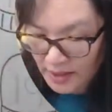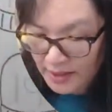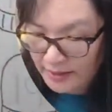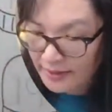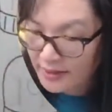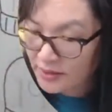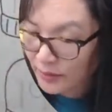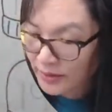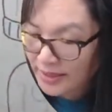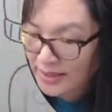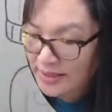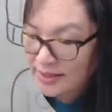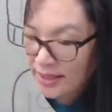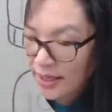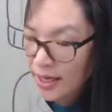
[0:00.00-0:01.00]
And this one
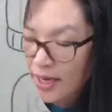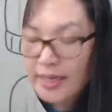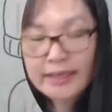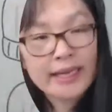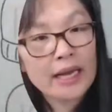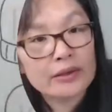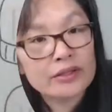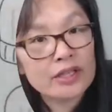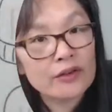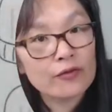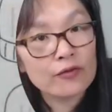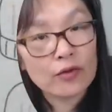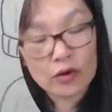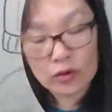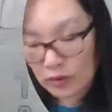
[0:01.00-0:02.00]
is counting
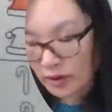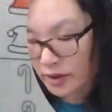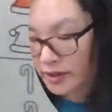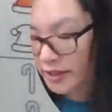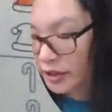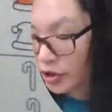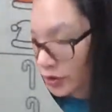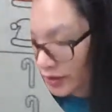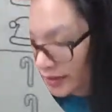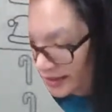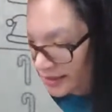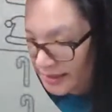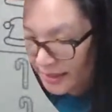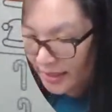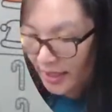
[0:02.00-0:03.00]
forwards and
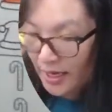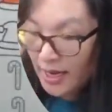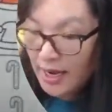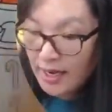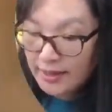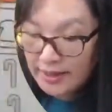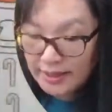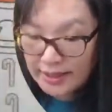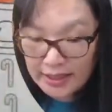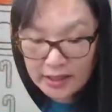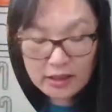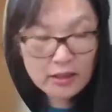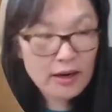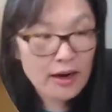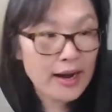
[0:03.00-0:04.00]
tracing. And then
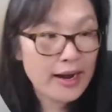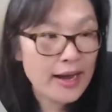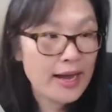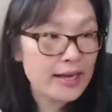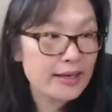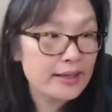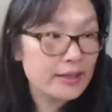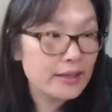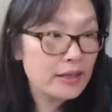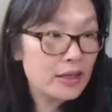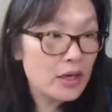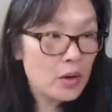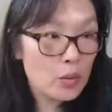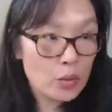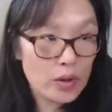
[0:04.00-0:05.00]
here I added
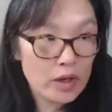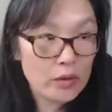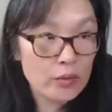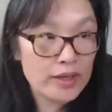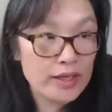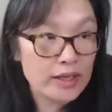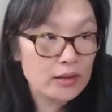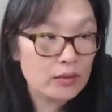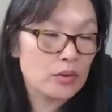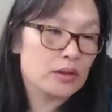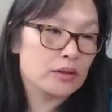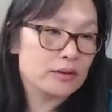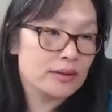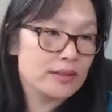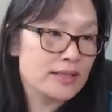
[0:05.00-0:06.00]

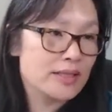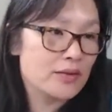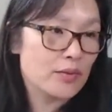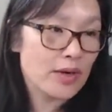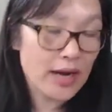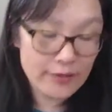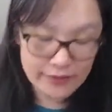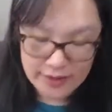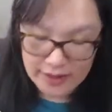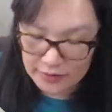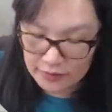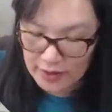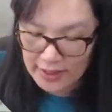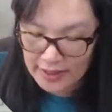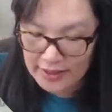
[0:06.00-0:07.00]
this is what I've done,
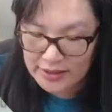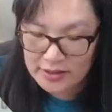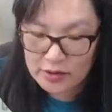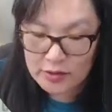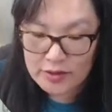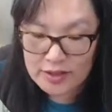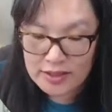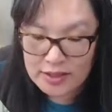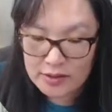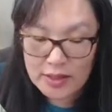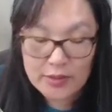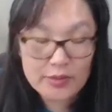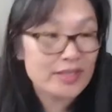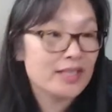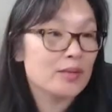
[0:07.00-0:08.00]
right? So this is,
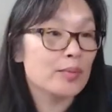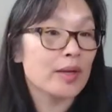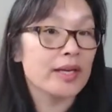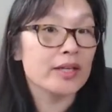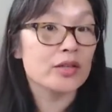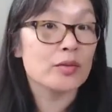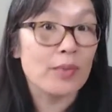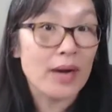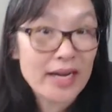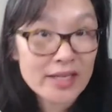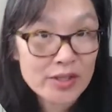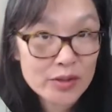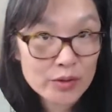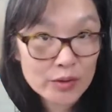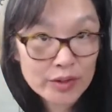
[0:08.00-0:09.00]
I was explaining to my
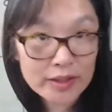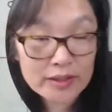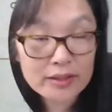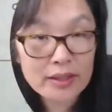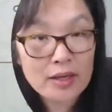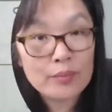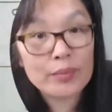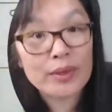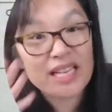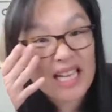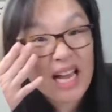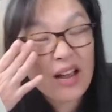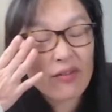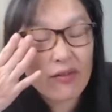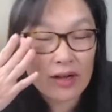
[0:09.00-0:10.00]
student, because
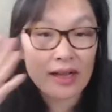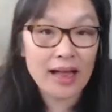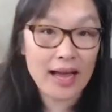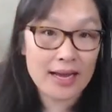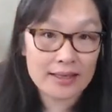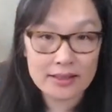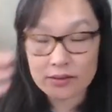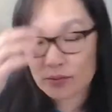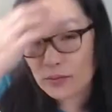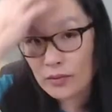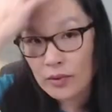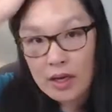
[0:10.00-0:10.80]
I have a class.